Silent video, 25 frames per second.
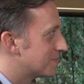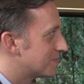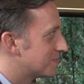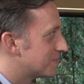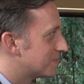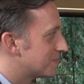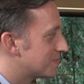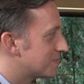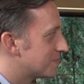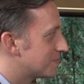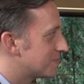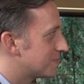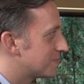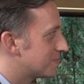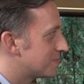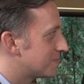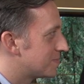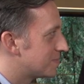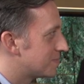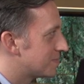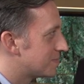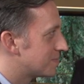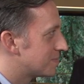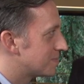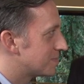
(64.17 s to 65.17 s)

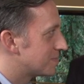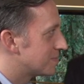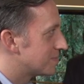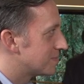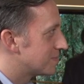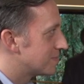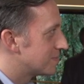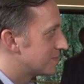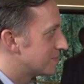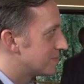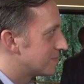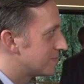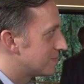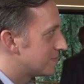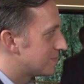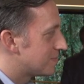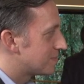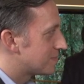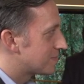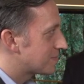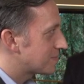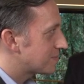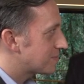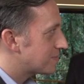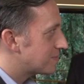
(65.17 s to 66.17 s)

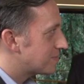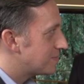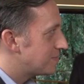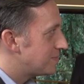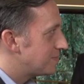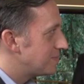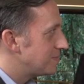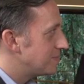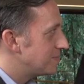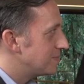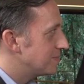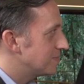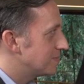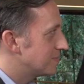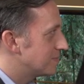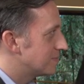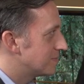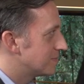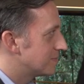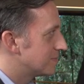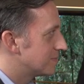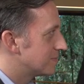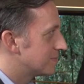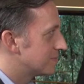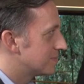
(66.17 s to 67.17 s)

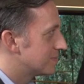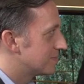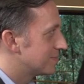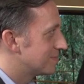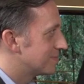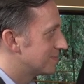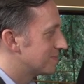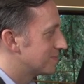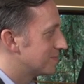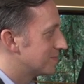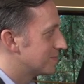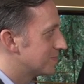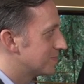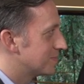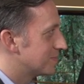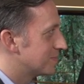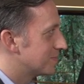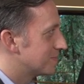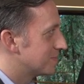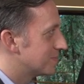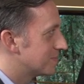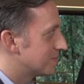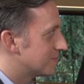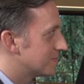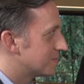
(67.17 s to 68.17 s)

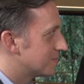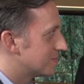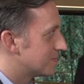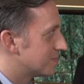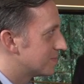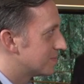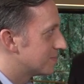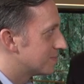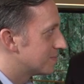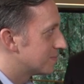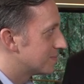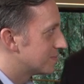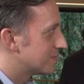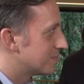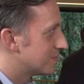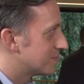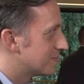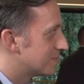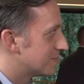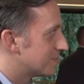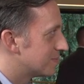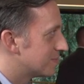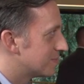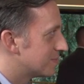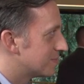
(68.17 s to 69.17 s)

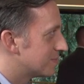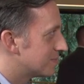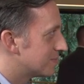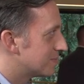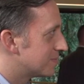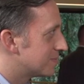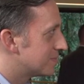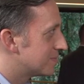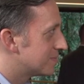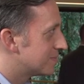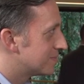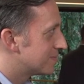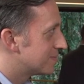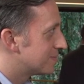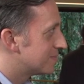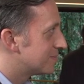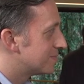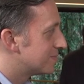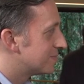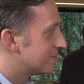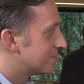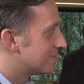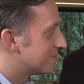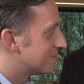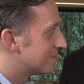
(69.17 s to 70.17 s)

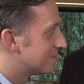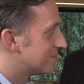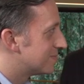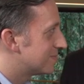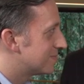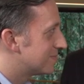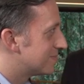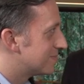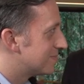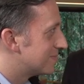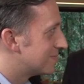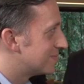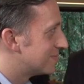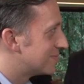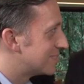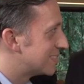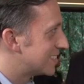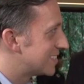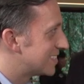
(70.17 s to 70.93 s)
(silent)